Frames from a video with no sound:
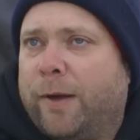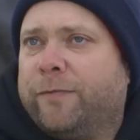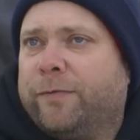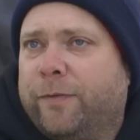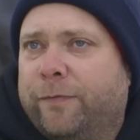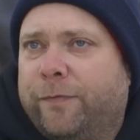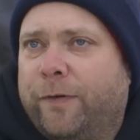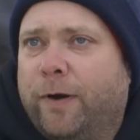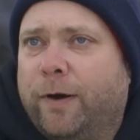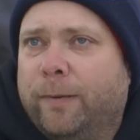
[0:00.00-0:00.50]
off
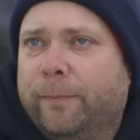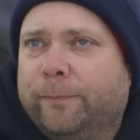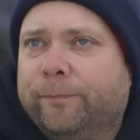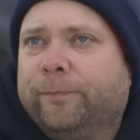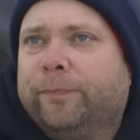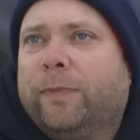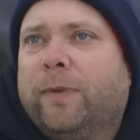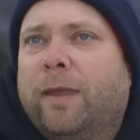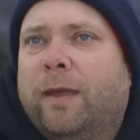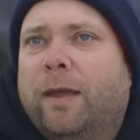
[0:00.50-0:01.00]
the farm
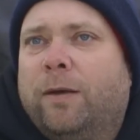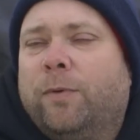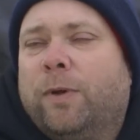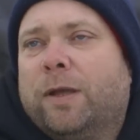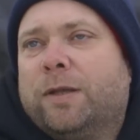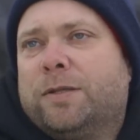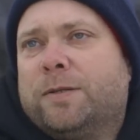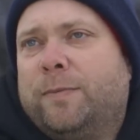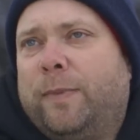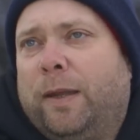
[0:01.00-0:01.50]
and we
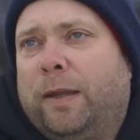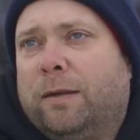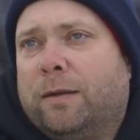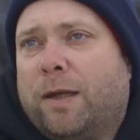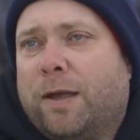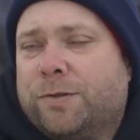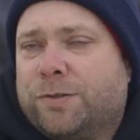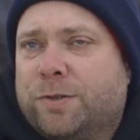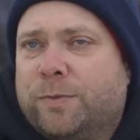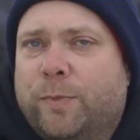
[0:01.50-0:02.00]
get to meet
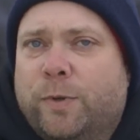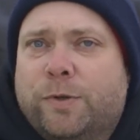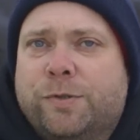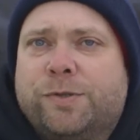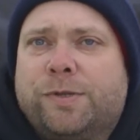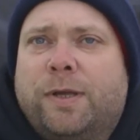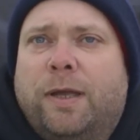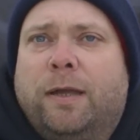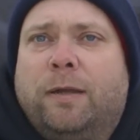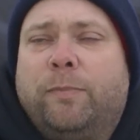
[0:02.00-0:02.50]

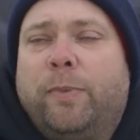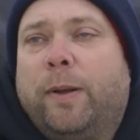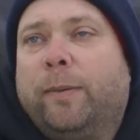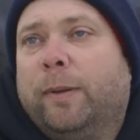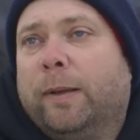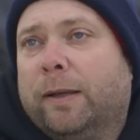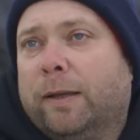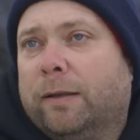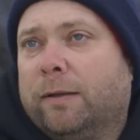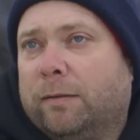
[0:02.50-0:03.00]
customers and
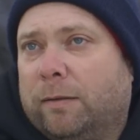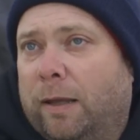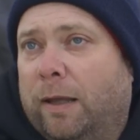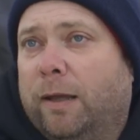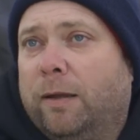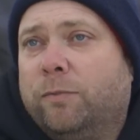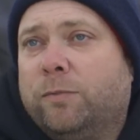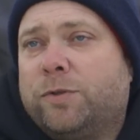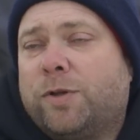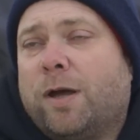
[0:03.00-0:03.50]
public
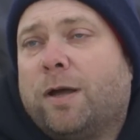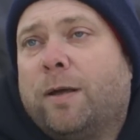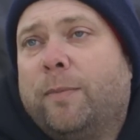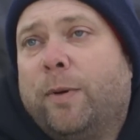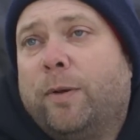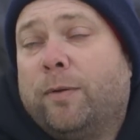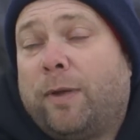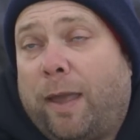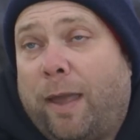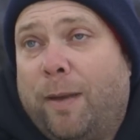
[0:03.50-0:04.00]
and talk
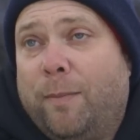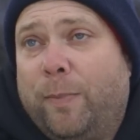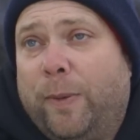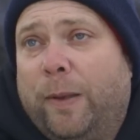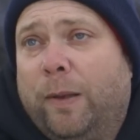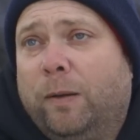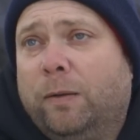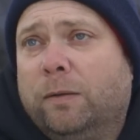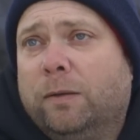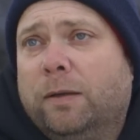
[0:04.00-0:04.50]
about
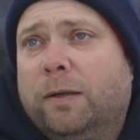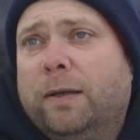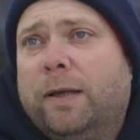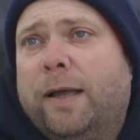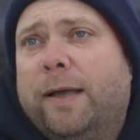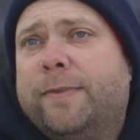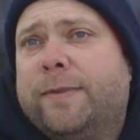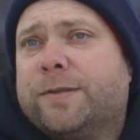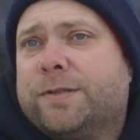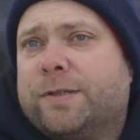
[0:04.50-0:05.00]
Camphill
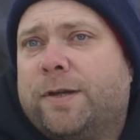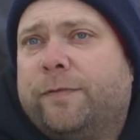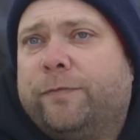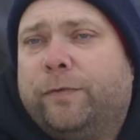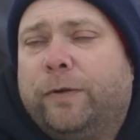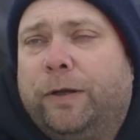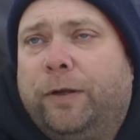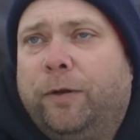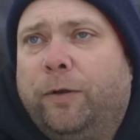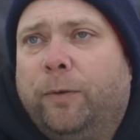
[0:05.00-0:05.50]
and the
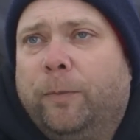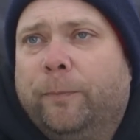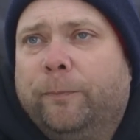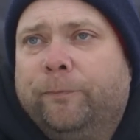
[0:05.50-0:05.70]
stuff we do.